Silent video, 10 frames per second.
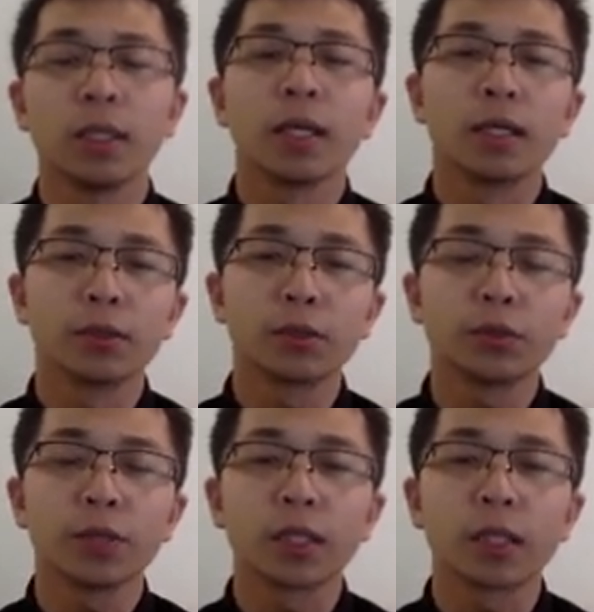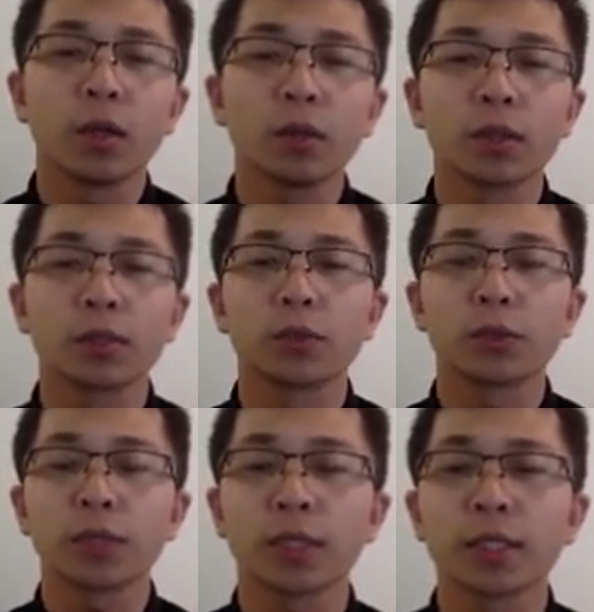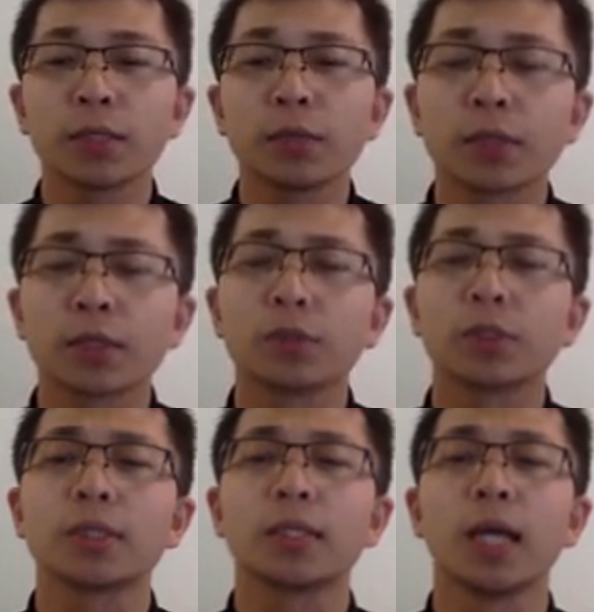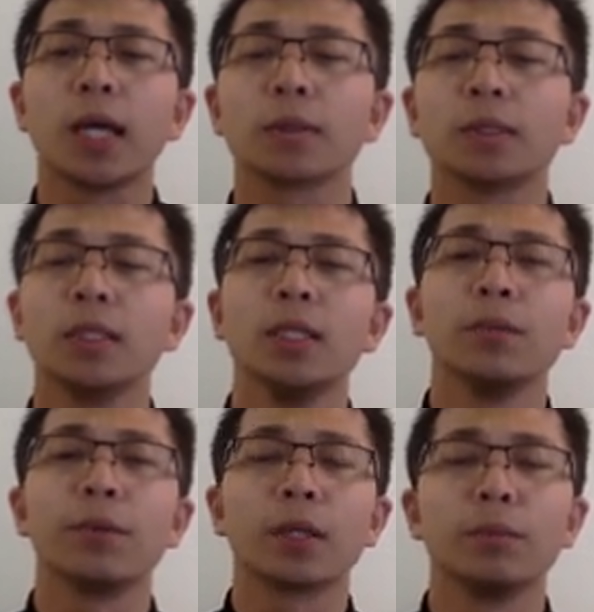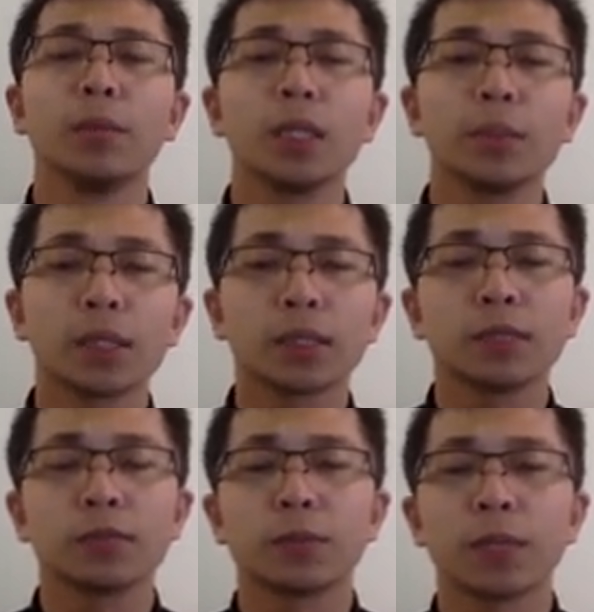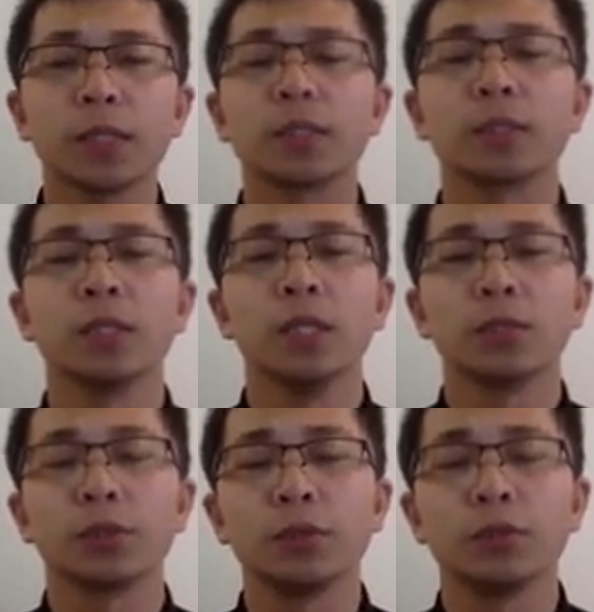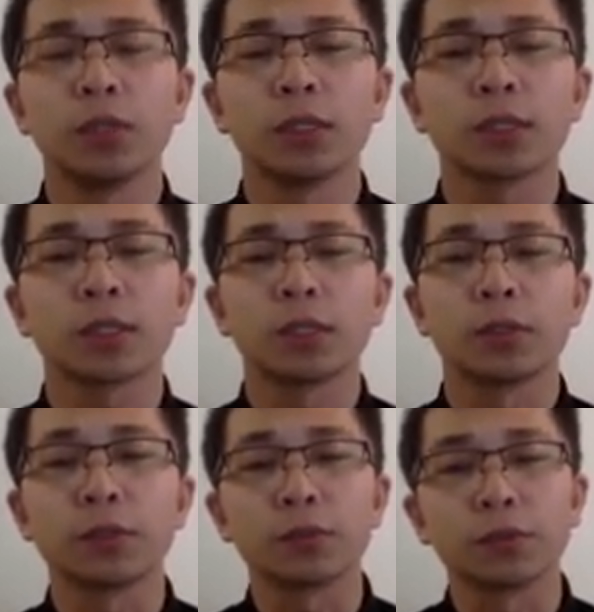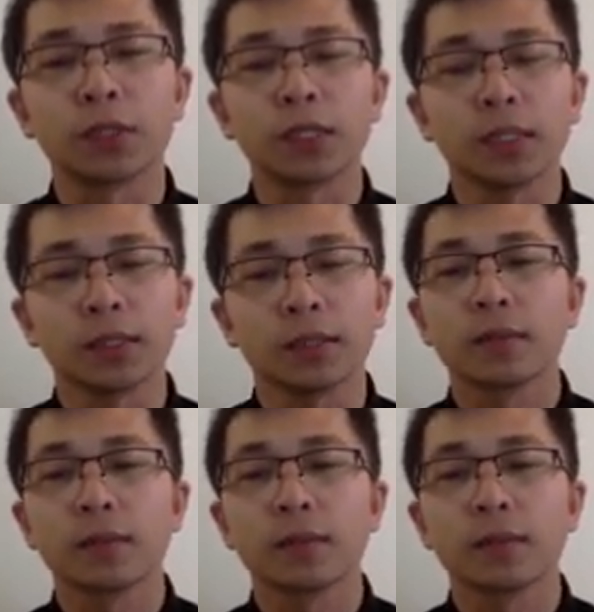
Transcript: and to encode the 2 clearing resolution steps with minimized information to avoid storing full keys.